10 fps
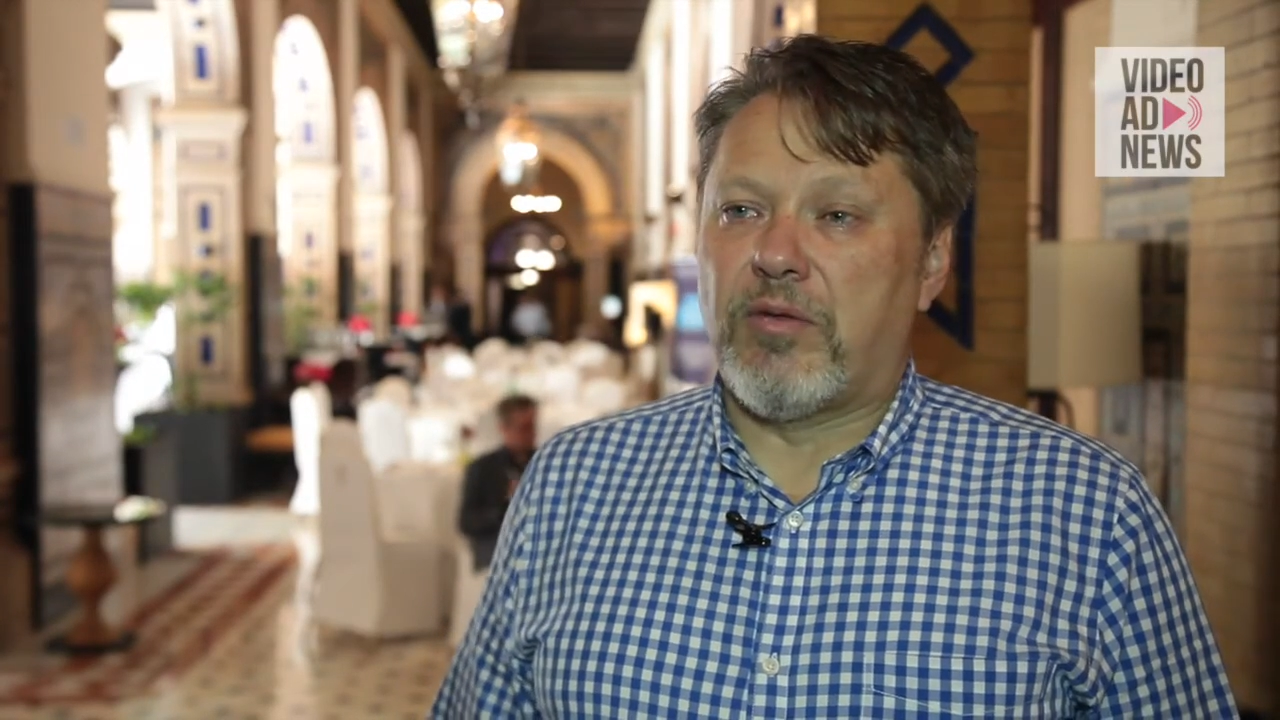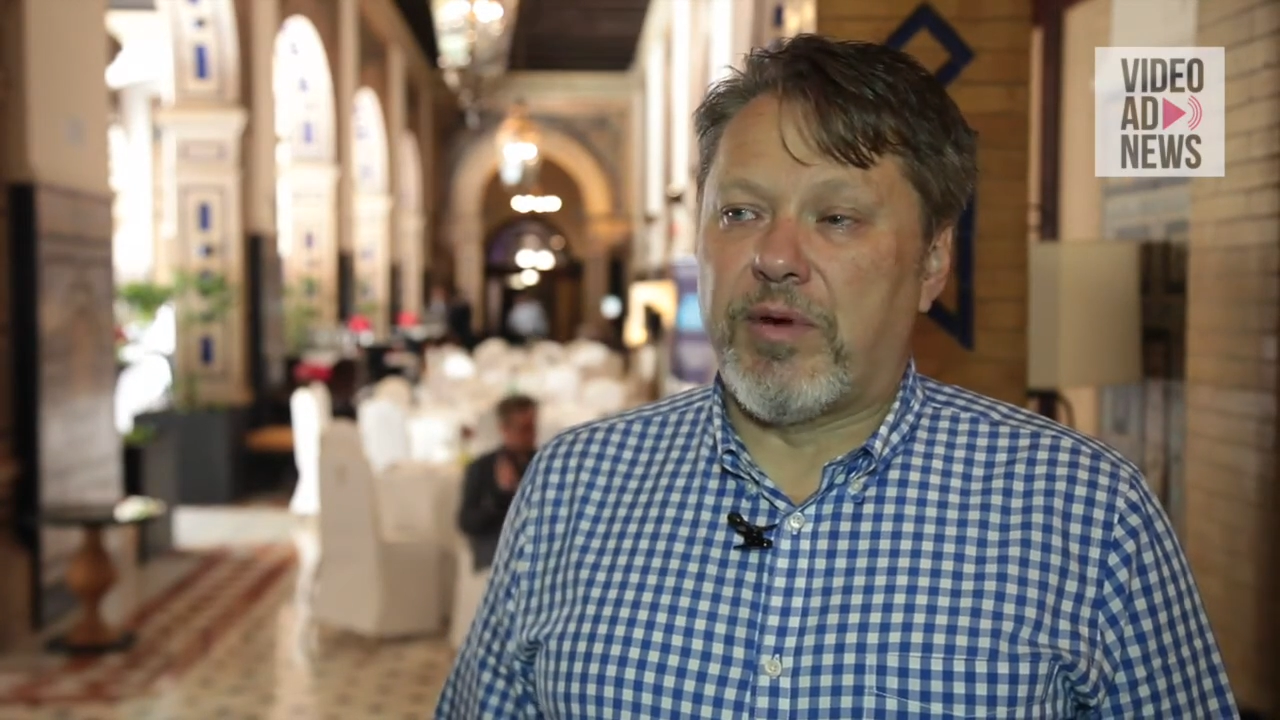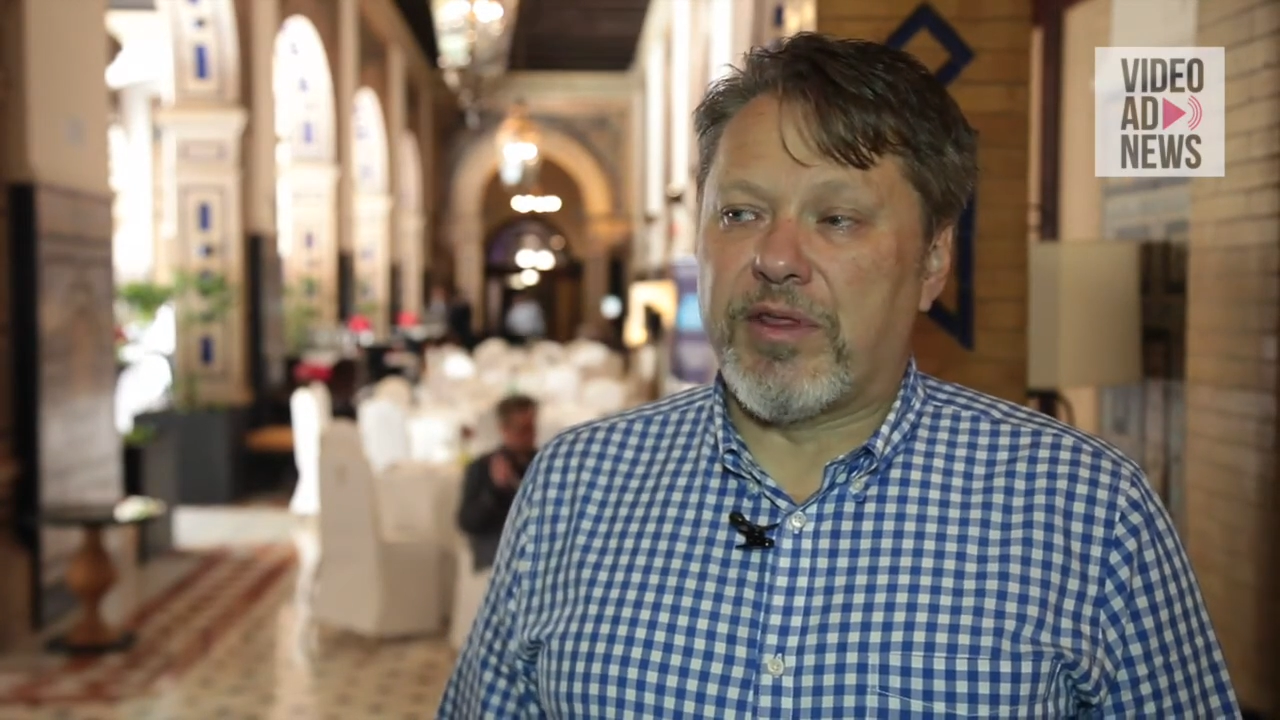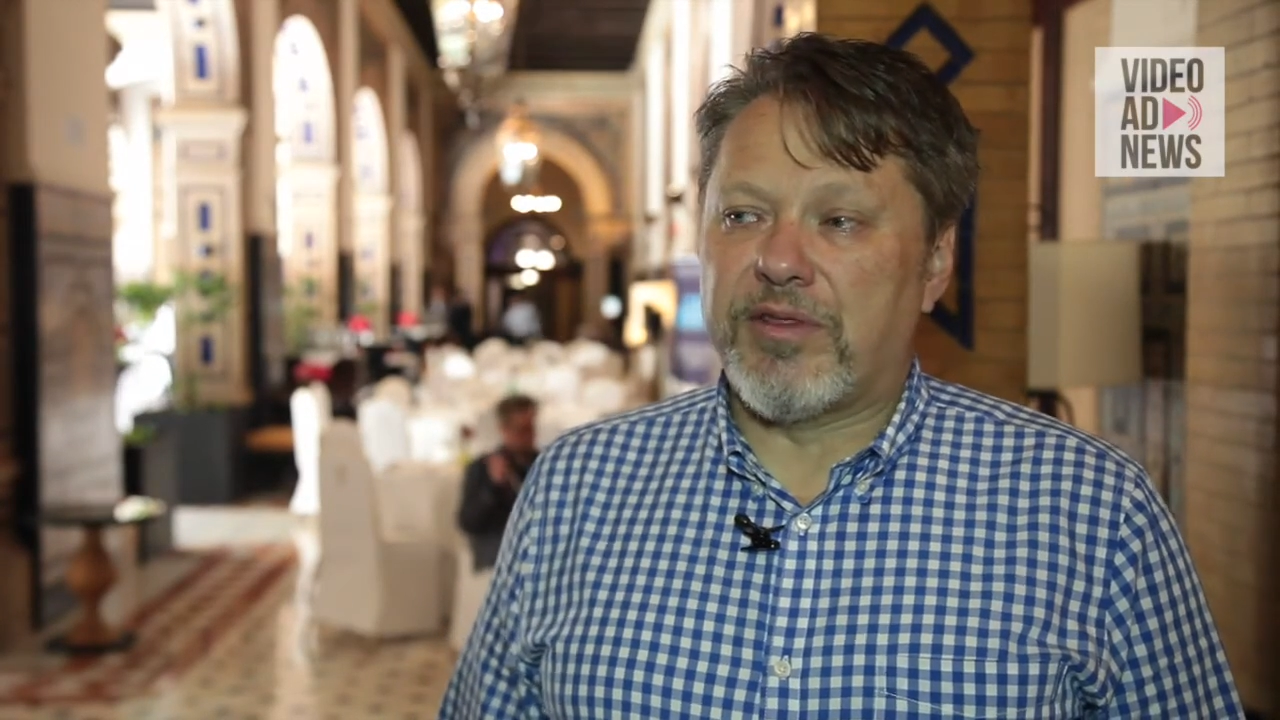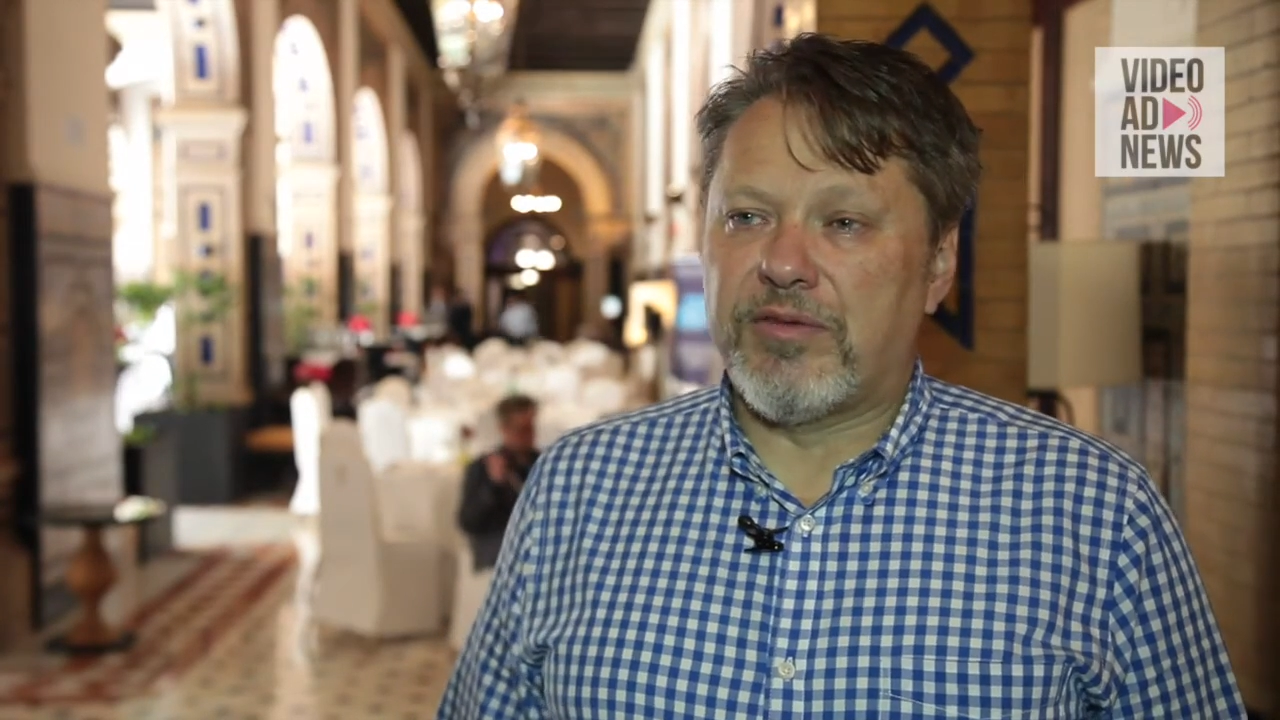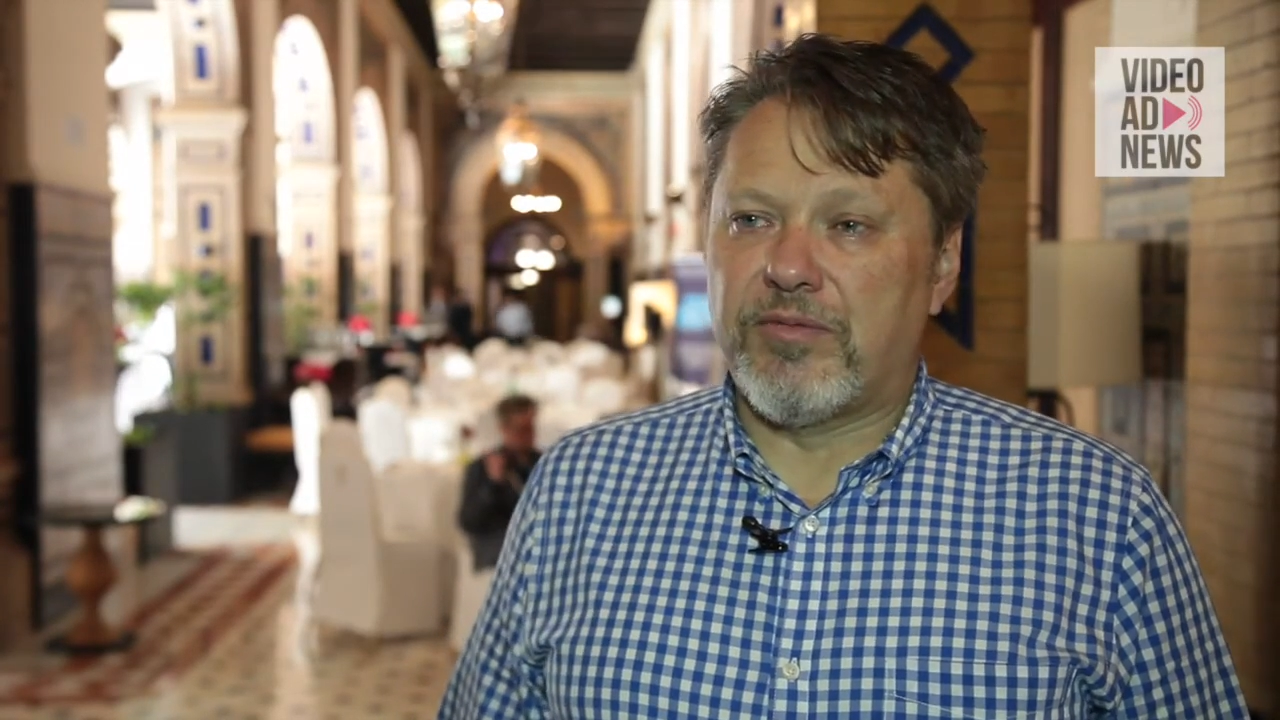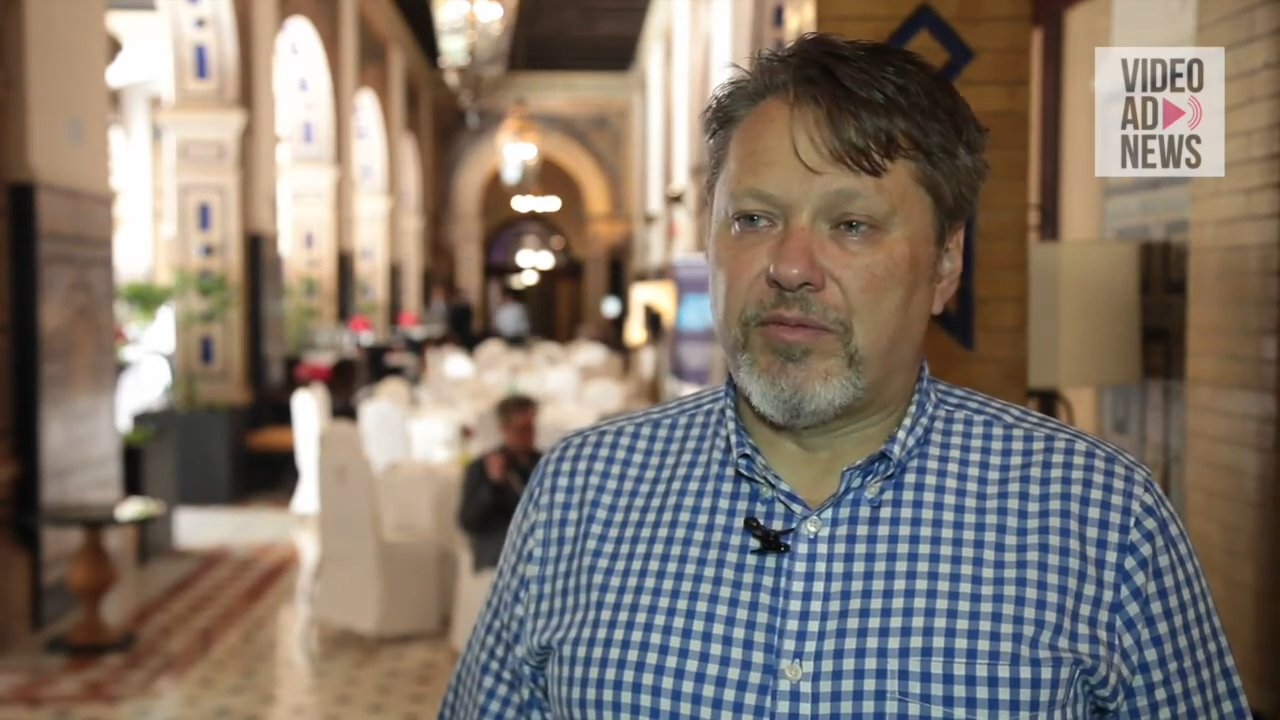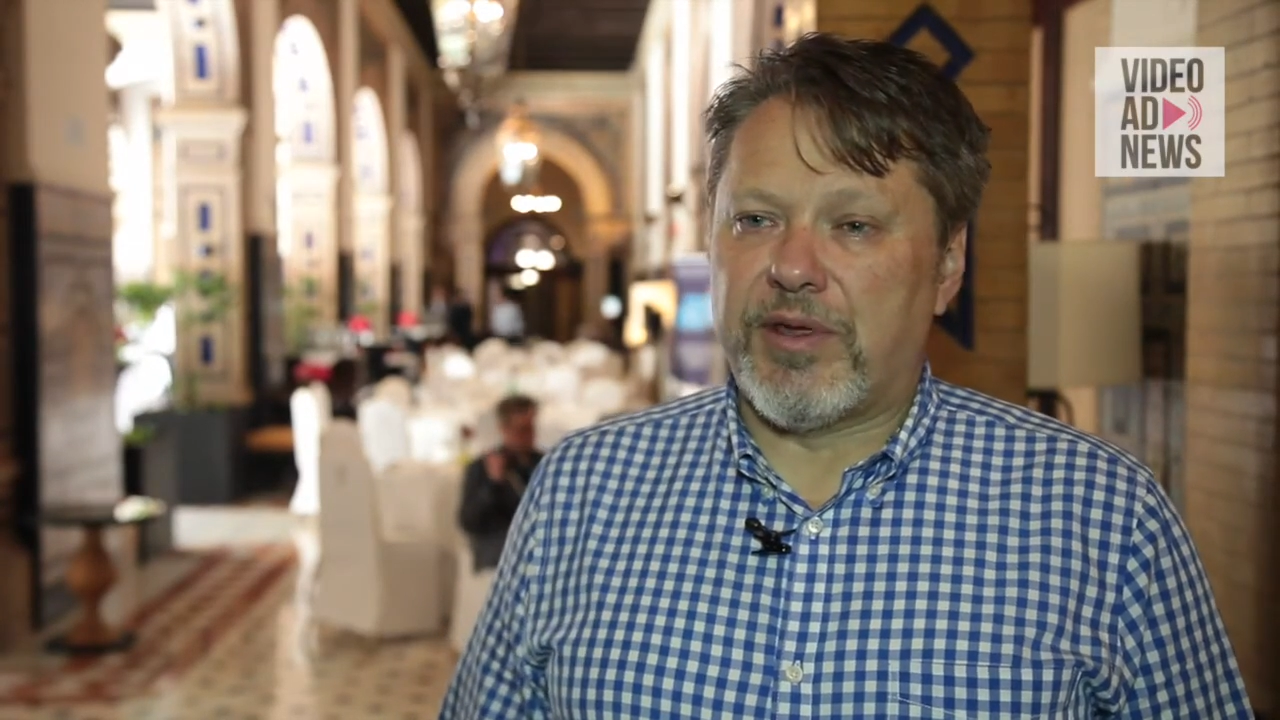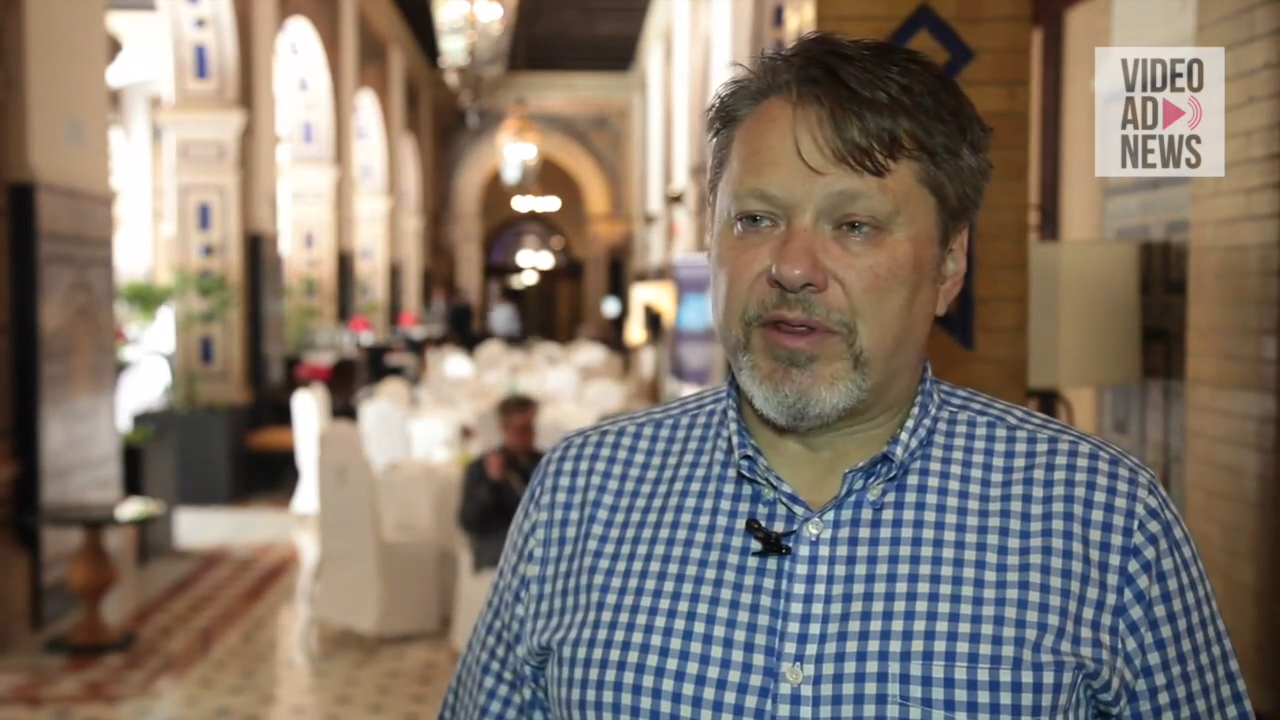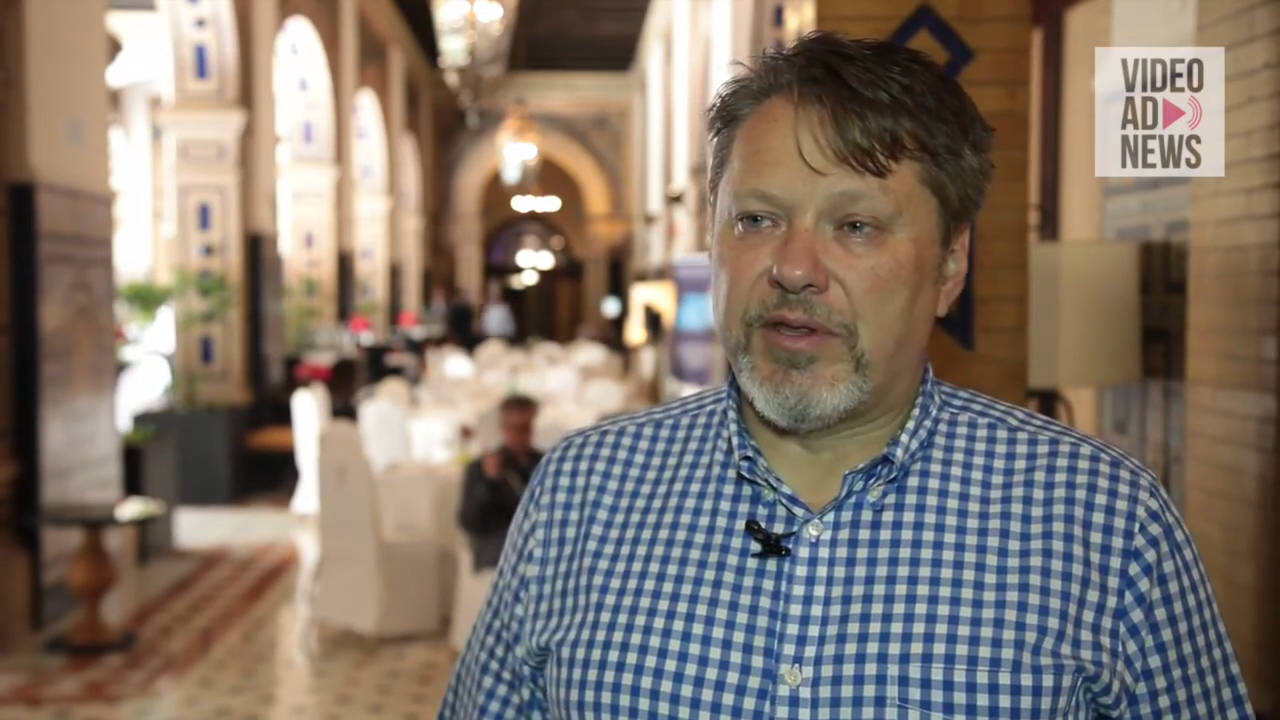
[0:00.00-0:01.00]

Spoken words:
with